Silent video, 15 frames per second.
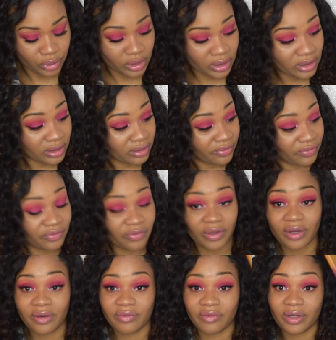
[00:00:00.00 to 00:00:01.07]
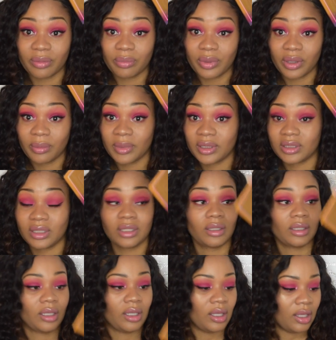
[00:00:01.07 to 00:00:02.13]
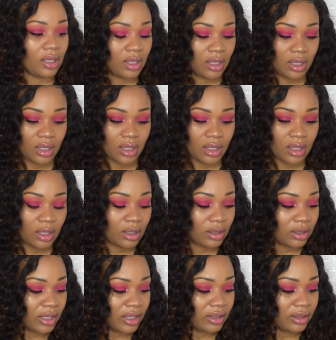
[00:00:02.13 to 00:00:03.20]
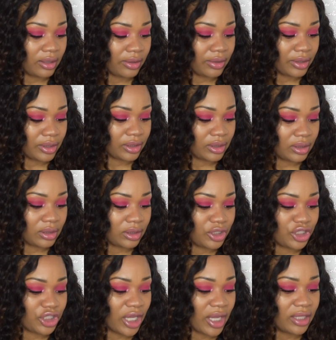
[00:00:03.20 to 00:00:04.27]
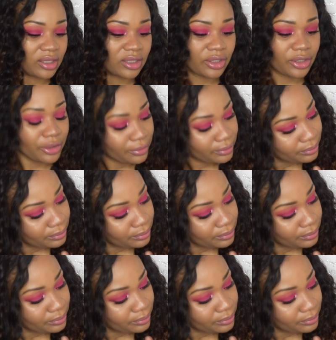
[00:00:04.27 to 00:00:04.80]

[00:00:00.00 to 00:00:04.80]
These are very, very pigmented. Then there is Chaser.